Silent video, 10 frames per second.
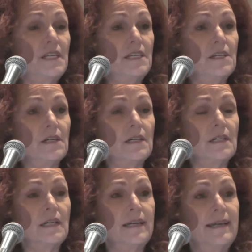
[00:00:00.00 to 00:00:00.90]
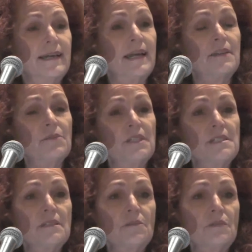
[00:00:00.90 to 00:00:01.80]
year. And the
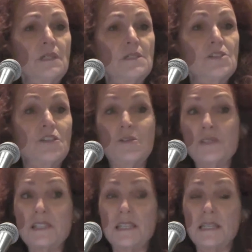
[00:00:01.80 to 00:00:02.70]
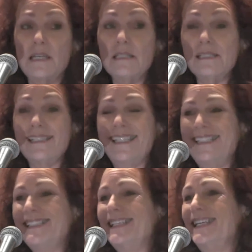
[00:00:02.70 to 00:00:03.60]
recent one shows the United
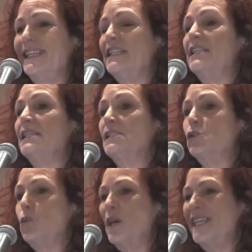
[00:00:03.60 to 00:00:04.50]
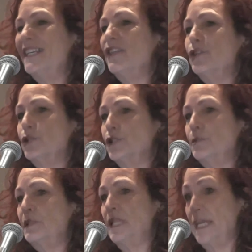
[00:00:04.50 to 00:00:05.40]
States in
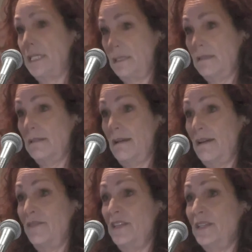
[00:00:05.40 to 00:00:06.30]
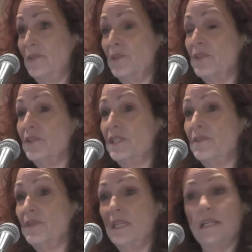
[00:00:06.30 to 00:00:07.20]
23rd place out of
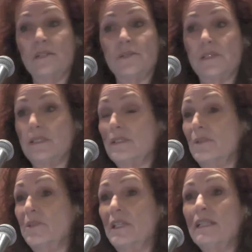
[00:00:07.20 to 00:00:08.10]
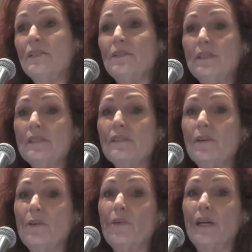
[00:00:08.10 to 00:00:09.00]
133 countries. So we're not doing
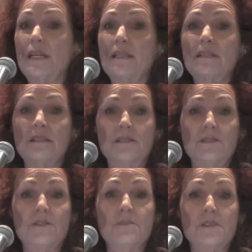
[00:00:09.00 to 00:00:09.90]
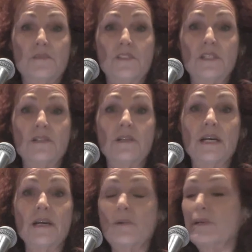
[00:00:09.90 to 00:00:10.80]
so great in terms of gender
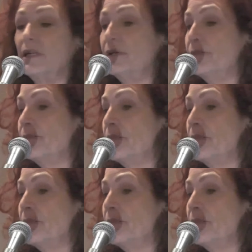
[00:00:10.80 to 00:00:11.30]
equity.